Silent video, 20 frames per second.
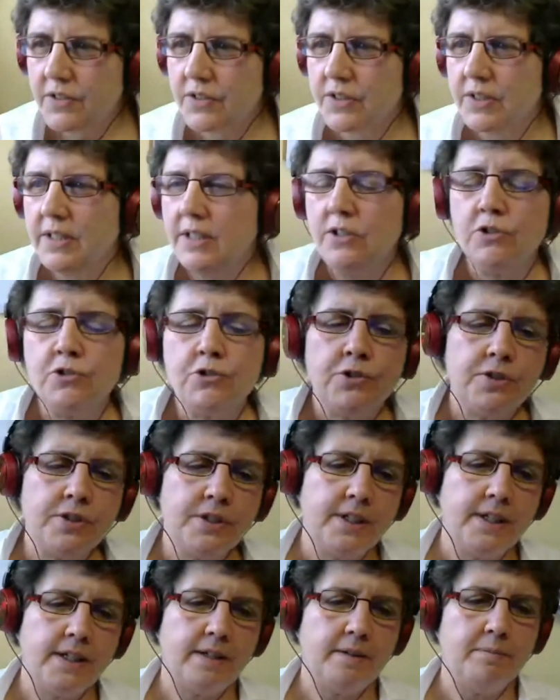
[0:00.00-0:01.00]
It's
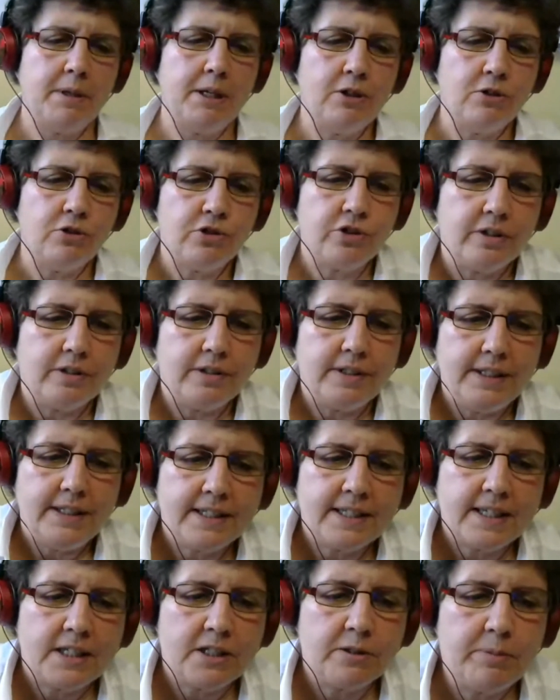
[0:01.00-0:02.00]
interesting because
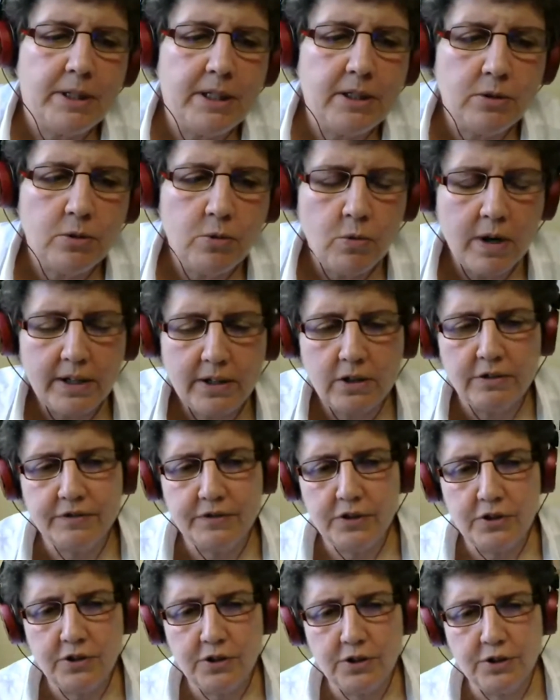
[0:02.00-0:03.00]
this has been one
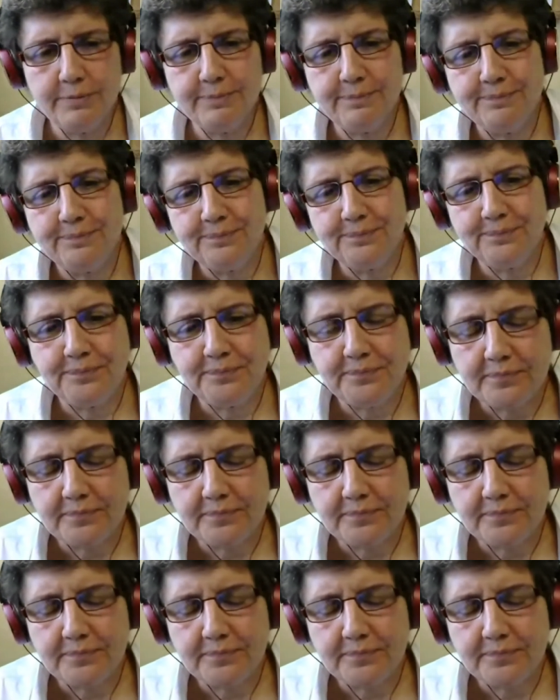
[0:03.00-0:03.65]
of the